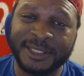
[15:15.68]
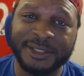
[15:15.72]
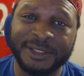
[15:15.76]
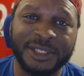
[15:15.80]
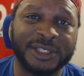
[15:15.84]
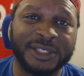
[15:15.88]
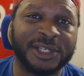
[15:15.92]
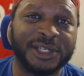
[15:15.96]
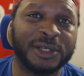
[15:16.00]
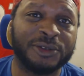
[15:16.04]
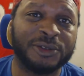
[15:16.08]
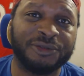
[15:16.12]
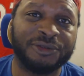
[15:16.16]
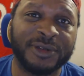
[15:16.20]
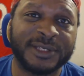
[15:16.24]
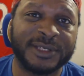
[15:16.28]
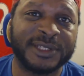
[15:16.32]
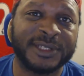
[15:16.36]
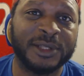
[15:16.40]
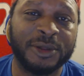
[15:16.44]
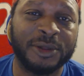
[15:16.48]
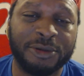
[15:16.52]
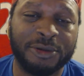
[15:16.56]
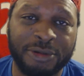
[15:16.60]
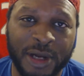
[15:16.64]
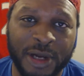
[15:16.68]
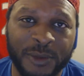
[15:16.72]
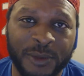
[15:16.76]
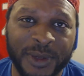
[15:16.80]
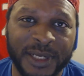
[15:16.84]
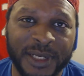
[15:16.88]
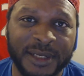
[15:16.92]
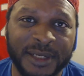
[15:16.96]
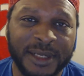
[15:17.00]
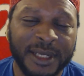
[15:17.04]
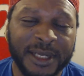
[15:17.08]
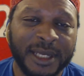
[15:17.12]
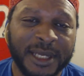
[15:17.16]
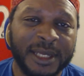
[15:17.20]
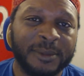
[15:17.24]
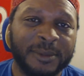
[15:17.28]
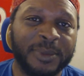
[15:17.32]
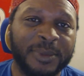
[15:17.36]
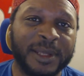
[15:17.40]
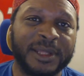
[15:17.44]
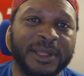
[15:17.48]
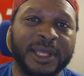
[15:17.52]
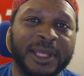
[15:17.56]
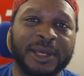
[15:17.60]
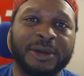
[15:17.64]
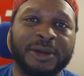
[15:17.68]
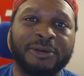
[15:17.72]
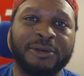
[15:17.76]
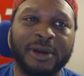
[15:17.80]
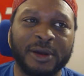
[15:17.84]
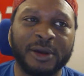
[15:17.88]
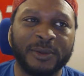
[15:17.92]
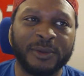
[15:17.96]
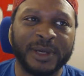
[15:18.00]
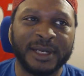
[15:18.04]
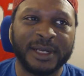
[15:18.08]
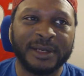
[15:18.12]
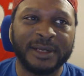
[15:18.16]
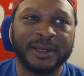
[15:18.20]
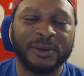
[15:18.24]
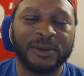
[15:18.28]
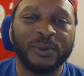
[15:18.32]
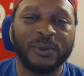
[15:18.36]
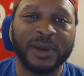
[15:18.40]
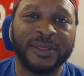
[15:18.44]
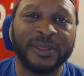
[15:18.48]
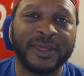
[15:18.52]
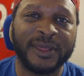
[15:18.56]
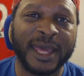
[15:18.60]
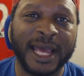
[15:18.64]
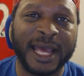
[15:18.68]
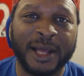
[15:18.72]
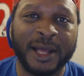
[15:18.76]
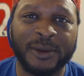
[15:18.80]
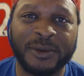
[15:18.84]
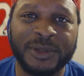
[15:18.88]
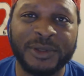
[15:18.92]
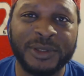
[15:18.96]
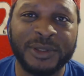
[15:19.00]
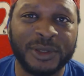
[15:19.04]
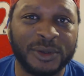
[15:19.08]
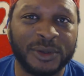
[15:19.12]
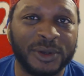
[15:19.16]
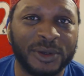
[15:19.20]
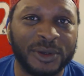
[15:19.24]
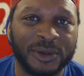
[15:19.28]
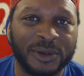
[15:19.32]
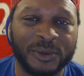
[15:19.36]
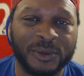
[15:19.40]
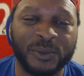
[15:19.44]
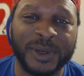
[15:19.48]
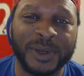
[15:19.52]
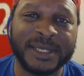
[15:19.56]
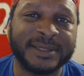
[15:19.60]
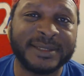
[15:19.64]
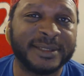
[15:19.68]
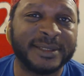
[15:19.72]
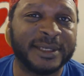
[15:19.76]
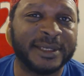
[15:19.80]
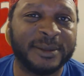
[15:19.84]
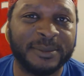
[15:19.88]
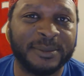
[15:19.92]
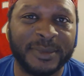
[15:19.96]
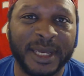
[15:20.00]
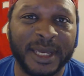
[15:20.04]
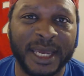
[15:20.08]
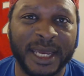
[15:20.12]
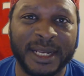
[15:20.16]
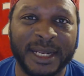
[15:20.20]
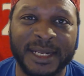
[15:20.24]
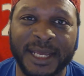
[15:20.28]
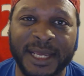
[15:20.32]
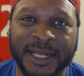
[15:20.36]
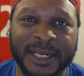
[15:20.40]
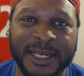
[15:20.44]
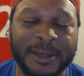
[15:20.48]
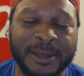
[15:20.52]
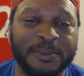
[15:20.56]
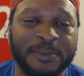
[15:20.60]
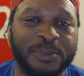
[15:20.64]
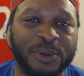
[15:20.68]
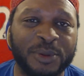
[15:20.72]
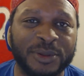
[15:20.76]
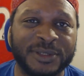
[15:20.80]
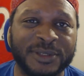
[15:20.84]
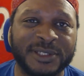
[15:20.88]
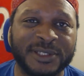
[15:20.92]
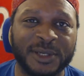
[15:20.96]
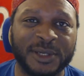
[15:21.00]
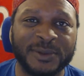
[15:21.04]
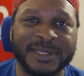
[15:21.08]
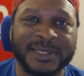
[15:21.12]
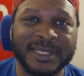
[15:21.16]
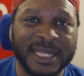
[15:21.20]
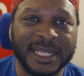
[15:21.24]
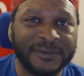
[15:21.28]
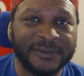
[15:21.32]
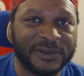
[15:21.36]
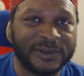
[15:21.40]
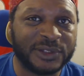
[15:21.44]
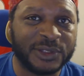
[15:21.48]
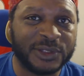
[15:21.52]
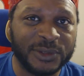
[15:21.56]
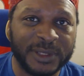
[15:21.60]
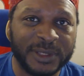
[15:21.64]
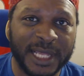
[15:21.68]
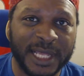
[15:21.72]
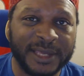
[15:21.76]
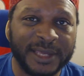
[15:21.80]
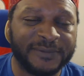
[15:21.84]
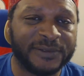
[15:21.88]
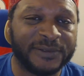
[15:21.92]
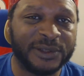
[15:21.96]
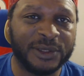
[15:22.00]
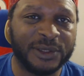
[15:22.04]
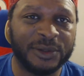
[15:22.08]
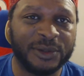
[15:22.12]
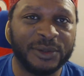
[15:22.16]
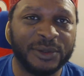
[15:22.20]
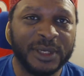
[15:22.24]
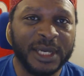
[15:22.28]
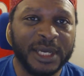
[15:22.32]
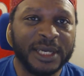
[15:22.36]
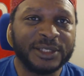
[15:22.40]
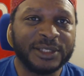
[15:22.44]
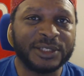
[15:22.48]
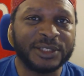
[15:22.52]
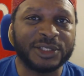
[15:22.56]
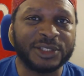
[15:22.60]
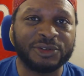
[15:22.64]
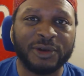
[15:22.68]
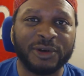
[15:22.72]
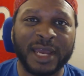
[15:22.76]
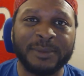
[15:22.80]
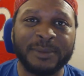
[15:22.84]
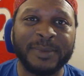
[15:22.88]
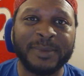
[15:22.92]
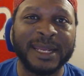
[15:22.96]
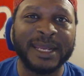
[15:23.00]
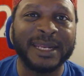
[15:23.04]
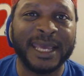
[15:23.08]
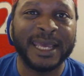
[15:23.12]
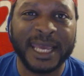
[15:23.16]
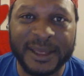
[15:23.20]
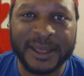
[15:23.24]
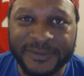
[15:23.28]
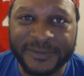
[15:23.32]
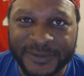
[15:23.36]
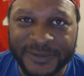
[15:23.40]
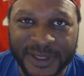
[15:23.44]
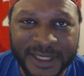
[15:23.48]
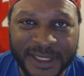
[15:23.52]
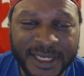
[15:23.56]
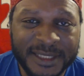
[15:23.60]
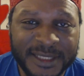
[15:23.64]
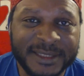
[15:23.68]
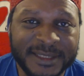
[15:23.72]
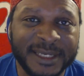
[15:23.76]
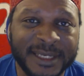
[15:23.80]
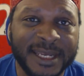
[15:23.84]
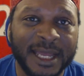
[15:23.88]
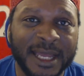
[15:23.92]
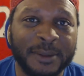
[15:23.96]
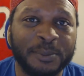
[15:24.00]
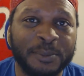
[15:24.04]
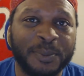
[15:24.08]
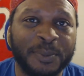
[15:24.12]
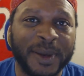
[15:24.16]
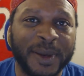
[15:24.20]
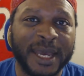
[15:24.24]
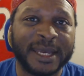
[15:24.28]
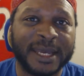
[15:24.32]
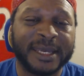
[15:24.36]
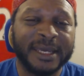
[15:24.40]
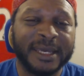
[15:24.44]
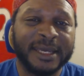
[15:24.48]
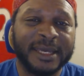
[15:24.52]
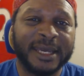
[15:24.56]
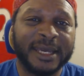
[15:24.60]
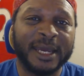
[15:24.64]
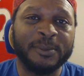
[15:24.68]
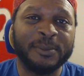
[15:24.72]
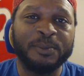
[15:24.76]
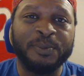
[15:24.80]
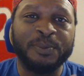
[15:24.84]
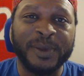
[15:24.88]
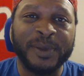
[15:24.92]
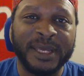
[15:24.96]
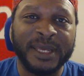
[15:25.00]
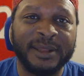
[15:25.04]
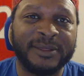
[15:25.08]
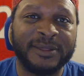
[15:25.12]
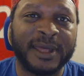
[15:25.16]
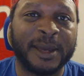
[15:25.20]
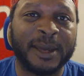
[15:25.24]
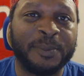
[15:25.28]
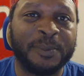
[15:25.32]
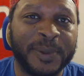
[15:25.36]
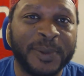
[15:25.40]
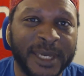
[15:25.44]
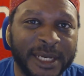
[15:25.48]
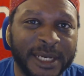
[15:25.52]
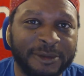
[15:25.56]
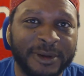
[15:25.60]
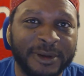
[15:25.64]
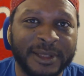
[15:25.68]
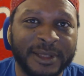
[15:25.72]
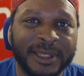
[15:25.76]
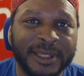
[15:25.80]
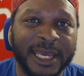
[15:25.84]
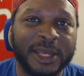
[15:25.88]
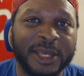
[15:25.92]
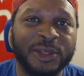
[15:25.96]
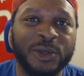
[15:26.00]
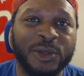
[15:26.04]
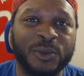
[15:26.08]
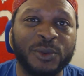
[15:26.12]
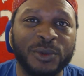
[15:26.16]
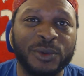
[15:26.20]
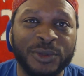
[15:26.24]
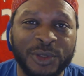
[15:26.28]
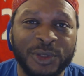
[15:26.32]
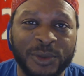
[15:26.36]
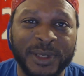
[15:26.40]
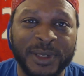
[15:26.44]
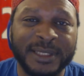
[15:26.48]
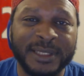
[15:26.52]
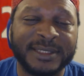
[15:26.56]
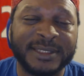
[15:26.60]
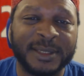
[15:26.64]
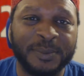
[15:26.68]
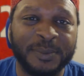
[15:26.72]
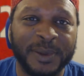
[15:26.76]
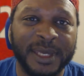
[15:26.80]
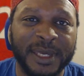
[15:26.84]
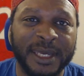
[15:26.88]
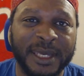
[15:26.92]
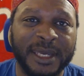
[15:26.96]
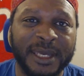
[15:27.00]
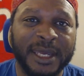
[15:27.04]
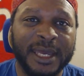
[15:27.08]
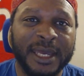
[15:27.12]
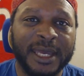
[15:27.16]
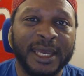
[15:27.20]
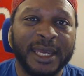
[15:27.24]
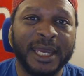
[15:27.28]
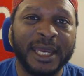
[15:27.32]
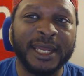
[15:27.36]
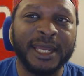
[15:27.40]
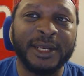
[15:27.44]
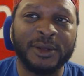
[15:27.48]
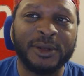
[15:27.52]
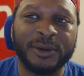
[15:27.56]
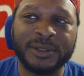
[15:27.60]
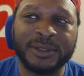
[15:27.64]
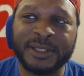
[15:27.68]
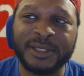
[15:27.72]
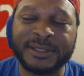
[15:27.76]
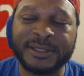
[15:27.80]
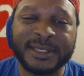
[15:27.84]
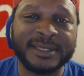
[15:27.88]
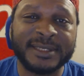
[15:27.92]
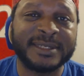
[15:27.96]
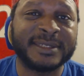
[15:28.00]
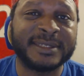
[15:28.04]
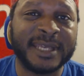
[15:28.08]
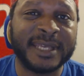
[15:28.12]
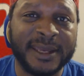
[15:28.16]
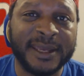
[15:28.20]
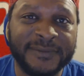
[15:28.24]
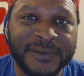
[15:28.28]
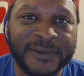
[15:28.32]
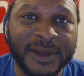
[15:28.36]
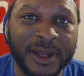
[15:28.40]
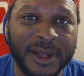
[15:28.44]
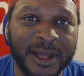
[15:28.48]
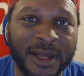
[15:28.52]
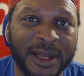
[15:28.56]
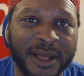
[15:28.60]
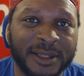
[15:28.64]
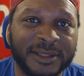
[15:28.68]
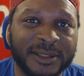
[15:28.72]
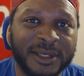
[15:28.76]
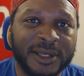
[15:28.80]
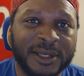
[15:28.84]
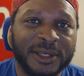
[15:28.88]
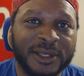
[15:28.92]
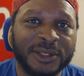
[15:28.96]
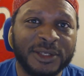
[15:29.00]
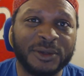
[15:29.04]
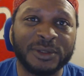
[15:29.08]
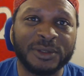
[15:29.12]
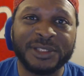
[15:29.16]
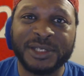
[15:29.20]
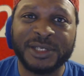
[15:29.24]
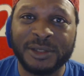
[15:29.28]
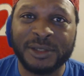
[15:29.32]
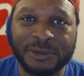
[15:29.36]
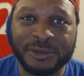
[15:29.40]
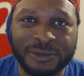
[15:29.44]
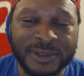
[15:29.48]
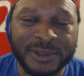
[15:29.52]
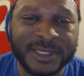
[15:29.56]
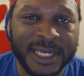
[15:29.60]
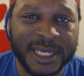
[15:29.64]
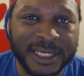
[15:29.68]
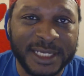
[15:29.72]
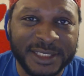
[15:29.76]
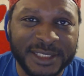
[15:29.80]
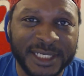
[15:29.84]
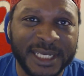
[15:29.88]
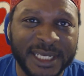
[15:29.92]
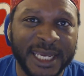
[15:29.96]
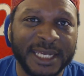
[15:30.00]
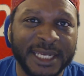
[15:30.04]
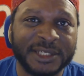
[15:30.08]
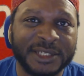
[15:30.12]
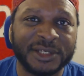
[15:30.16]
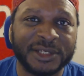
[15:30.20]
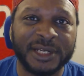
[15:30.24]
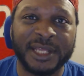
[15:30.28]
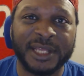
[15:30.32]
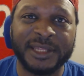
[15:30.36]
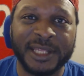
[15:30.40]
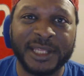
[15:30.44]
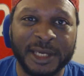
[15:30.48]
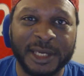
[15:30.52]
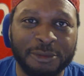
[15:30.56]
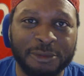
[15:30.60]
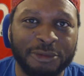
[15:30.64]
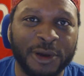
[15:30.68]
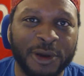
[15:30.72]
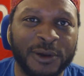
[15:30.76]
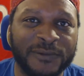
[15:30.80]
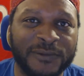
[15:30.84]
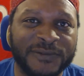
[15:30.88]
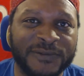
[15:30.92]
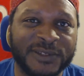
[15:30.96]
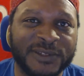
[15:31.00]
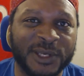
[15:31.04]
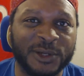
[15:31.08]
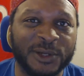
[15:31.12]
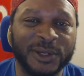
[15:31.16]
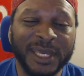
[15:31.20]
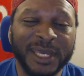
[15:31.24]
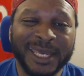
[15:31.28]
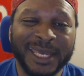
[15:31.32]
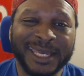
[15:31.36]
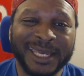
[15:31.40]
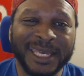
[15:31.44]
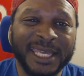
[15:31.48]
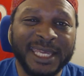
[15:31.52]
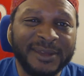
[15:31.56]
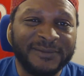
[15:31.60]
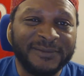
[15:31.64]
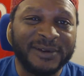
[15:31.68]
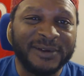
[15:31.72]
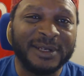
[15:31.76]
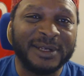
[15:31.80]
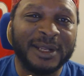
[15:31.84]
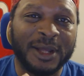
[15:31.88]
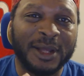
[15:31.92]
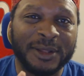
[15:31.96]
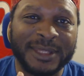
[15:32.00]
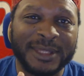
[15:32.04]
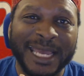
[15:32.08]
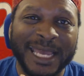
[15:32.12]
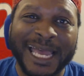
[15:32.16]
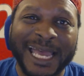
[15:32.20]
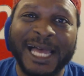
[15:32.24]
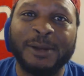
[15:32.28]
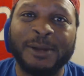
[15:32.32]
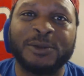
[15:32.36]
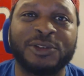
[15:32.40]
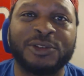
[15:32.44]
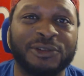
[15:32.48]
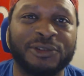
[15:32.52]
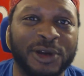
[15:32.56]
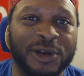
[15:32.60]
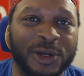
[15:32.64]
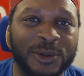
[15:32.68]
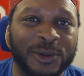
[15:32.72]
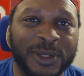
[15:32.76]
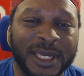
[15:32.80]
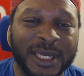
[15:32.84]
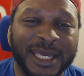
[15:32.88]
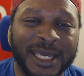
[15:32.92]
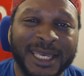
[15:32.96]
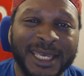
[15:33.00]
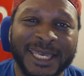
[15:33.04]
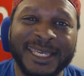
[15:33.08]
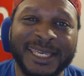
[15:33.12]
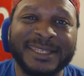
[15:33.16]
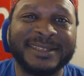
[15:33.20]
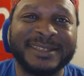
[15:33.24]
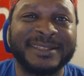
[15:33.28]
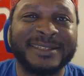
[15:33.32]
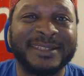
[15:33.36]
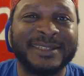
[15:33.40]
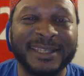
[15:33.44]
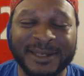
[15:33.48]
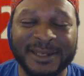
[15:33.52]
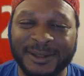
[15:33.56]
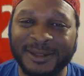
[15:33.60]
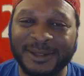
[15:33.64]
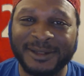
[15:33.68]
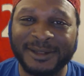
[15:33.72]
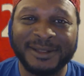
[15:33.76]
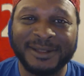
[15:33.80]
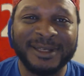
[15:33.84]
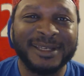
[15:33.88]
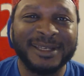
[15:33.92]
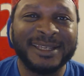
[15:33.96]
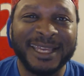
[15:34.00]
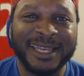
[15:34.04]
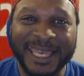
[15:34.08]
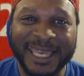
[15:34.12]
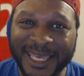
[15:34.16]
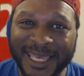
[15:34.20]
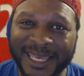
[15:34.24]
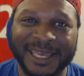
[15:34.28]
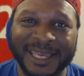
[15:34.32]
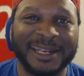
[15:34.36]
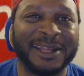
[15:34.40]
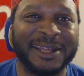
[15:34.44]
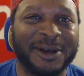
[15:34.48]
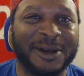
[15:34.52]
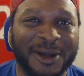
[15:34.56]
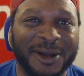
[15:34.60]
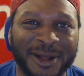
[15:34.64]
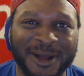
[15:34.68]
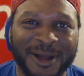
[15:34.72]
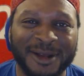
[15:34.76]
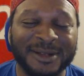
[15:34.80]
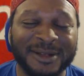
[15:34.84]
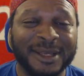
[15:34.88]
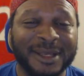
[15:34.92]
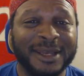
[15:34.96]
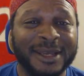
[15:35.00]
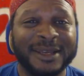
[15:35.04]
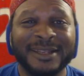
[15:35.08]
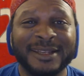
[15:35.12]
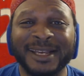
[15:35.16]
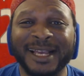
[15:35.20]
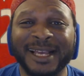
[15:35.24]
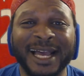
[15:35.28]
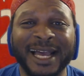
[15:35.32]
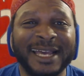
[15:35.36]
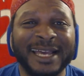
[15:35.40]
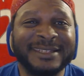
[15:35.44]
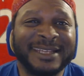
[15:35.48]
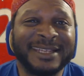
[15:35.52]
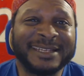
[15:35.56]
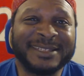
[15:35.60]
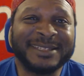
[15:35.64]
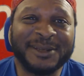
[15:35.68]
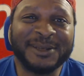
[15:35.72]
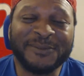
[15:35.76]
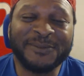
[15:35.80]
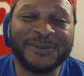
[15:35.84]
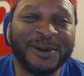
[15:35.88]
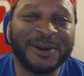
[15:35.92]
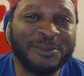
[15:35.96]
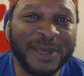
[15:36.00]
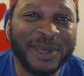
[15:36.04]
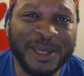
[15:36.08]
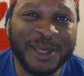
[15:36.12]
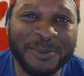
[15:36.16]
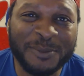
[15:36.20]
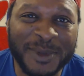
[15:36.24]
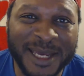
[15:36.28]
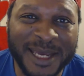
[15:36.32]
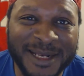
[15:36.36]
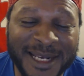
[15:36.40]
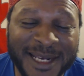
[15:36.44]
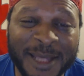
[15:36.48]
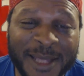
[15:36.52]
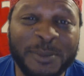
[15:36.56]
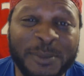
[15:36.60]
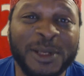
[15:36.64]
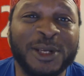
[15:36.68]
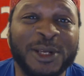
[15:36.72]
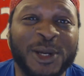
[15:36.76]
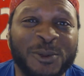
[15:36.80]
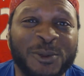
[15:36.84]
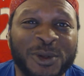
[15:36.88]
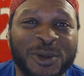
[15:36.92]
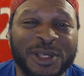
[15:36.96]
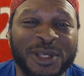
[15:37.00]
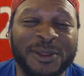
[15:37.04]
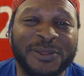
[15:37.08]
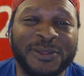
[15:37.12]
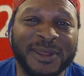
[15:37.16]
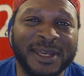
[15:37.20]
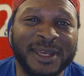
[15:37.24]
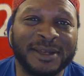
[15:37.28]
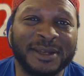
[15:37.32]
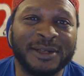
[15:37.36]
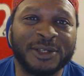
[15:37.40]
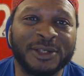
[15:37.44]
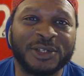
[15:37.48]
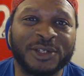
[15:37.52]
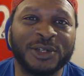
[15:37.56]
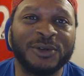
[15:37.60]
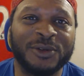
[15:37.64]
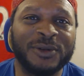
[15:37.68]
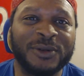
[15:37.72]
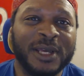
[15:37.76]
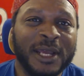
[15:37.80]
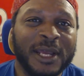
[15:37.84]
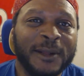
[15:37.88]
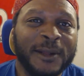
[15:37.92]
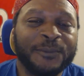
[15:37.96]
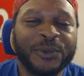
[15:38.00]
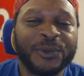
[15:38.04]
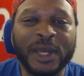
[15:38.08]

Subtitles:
Your children are still growing, but they're growing without your wisdom and input. So it's never too late for you to try and make the effort to come back and be that parent that you need to be in order to safeguard your children's education and their growth. So even on the outro, he's still hitting it hard. Now guys, that's it from me, man. Let me know what you think of the tune.